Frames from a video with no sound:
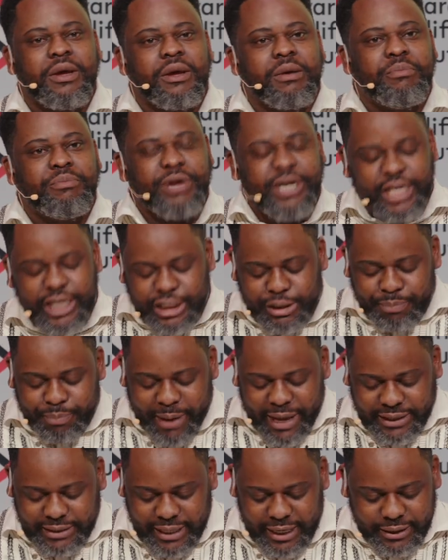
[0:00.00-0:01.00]
British
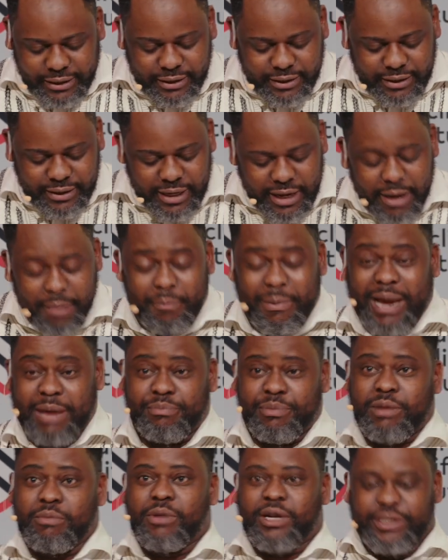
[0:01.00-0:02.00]
peasants might
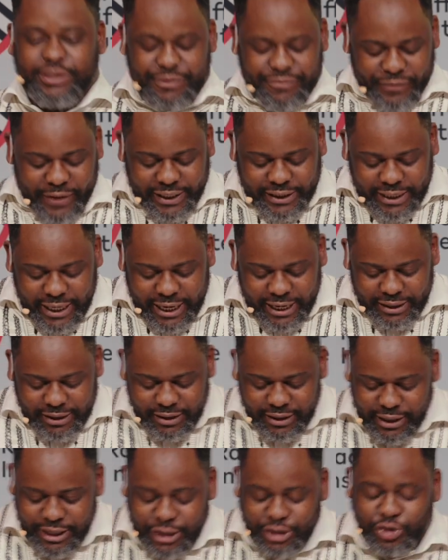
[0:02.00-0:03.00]
be motivated
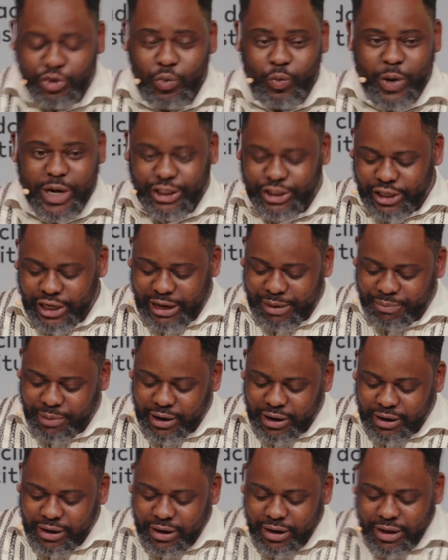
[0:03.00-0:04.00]
into wage
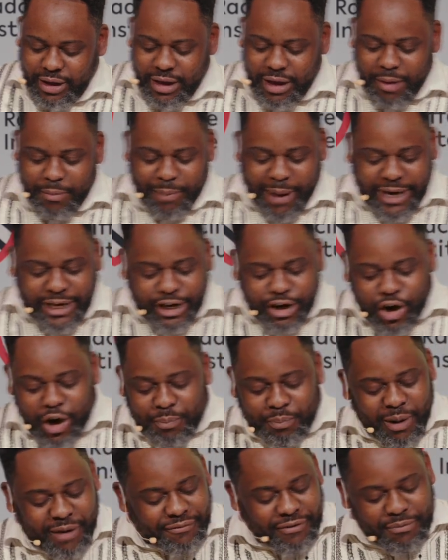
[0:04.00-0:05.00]
labor by the
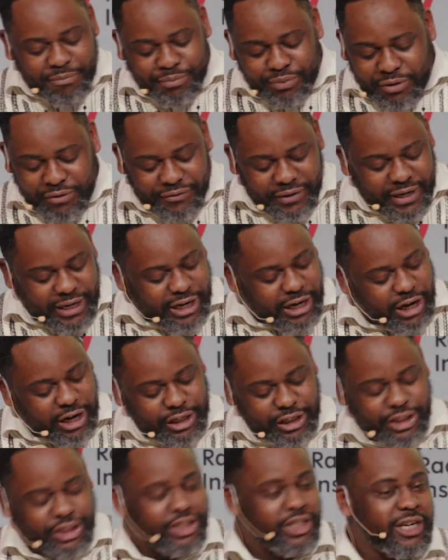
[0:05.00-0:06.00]
hope of improving the
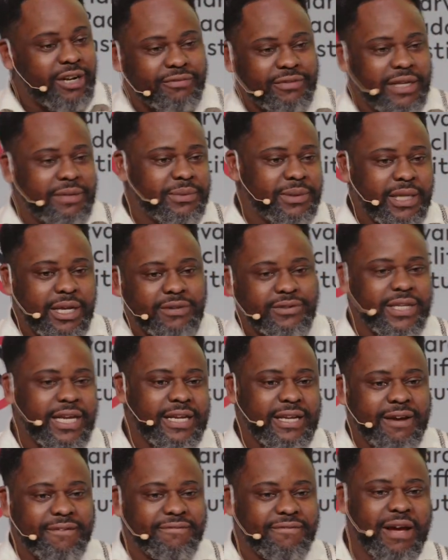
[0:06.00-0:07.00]
condition of themselves
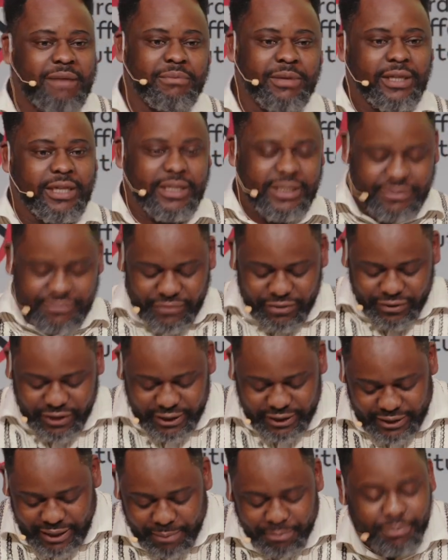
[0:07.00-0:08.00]
and their families, for
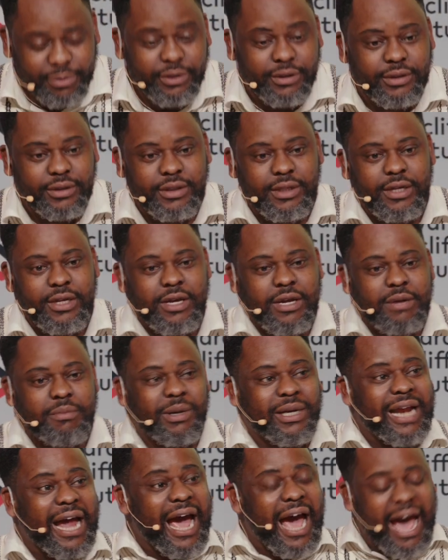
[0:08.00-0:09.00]
example,
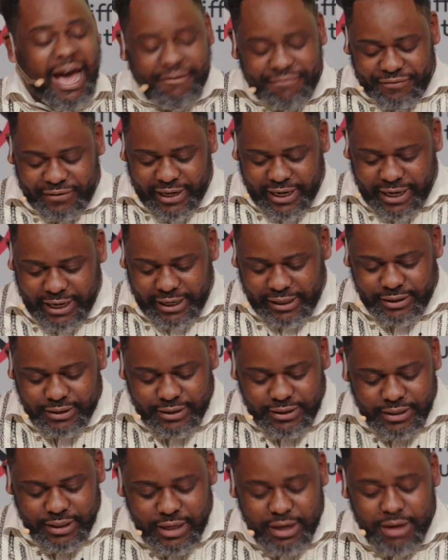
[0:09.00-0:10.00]
but
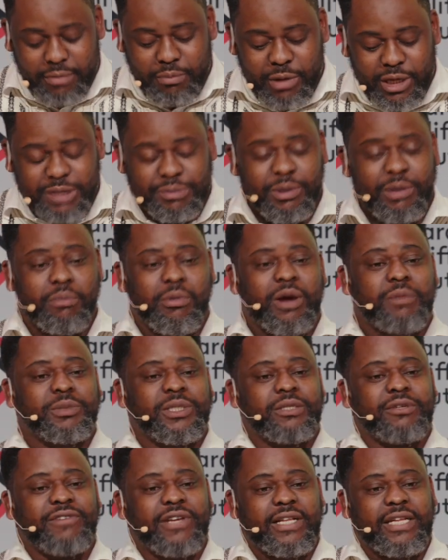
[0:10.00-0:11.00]
Africans must be
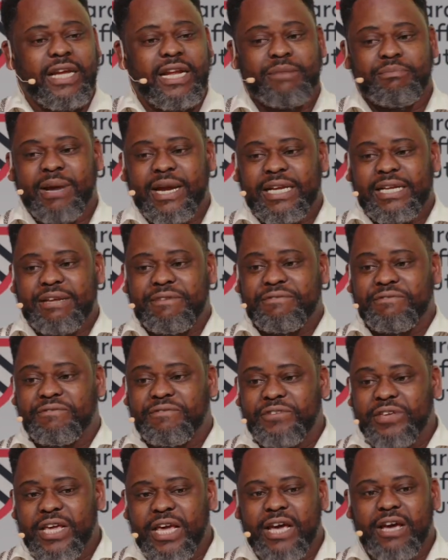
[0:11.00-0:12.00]
motivated by the
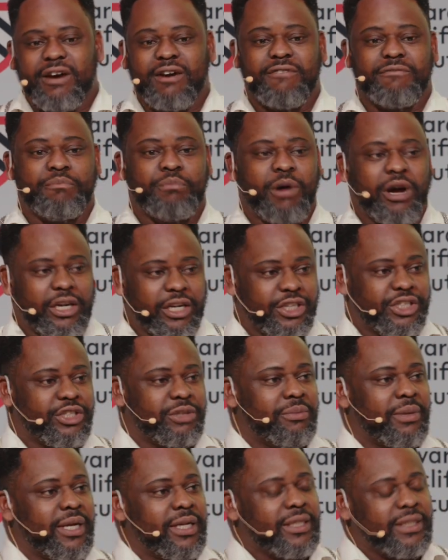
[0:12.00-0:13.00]
fear of
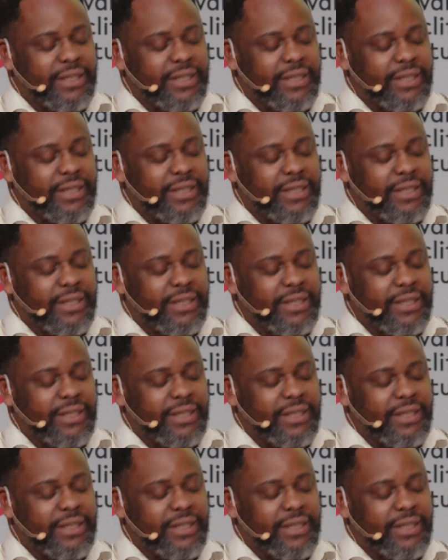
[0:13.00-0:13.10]
punishment.